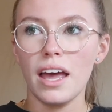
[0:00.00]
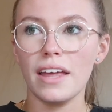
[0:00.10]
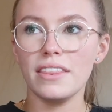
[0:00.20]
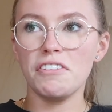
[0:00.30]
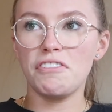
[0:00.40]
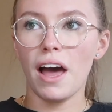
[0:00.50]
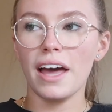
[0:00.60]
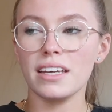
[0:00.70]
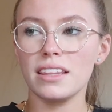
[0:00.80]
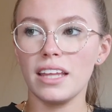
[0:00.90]
And the
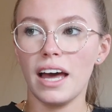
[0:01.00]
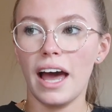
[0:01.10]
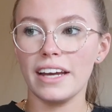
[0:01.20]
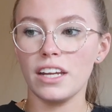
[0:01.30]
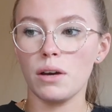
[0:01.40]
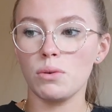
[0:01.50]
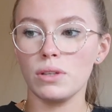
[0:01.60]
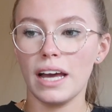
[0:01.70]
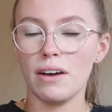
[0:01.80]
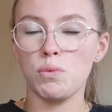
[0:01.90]
fact that I now
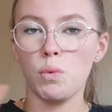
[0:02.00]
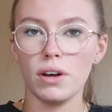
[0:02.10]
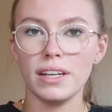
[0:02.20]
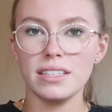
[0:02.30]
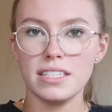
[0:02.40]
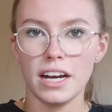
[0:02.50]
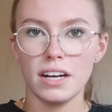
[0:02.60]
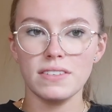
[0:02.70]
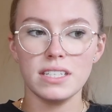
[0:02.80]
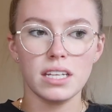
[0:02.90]
only have one
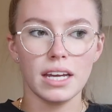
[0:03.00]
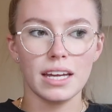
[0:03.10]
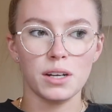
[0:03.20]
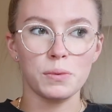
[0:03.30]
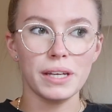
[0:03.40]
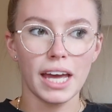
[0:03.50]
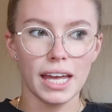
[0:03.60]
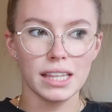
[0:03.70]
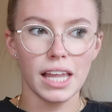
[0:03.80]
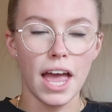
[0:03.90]
in-service day and a
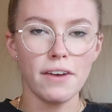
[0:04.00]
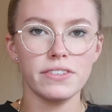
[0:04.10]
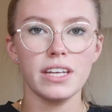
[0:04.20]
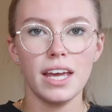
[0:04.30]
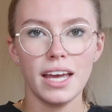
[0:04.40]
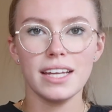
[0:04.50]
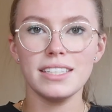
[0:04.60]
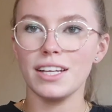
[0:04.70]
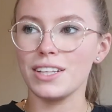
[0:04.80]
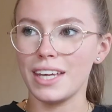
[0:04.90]
weekend left
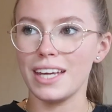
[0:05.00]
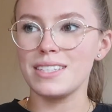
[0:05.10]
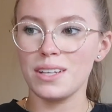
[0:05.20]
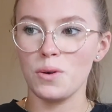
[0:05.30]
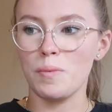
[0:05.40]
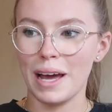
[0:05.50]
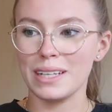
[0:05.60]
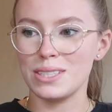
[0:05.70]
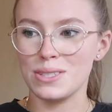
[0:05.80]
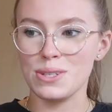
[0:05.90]
until kids go
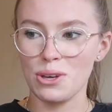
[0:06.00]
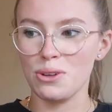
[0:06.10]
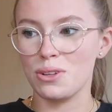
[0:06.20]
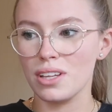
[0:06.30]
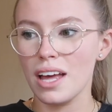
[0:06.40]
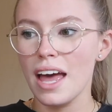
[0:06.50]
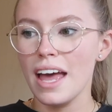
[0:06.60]
back to school